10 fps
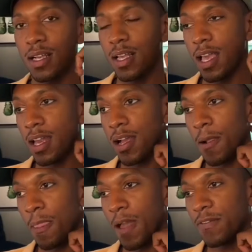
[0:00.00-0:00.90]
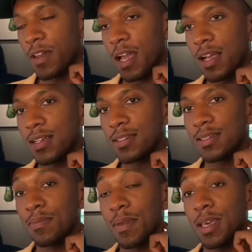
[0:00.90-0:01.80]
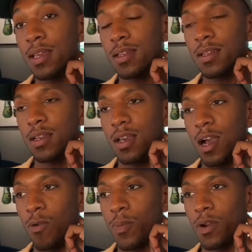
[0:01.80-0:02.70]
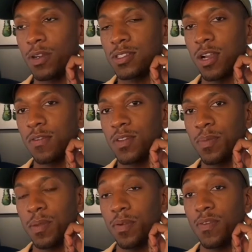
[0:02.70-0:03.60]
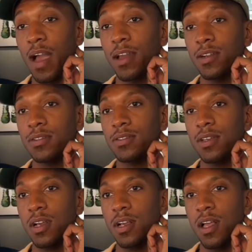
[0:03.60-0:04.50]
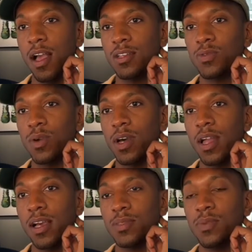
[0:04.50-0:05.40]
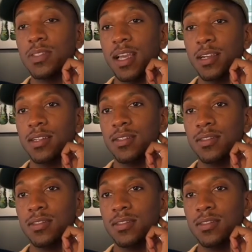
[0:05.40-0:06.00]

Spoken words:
And I feel like us as men, we're put on this earth to be providers as well as protectors.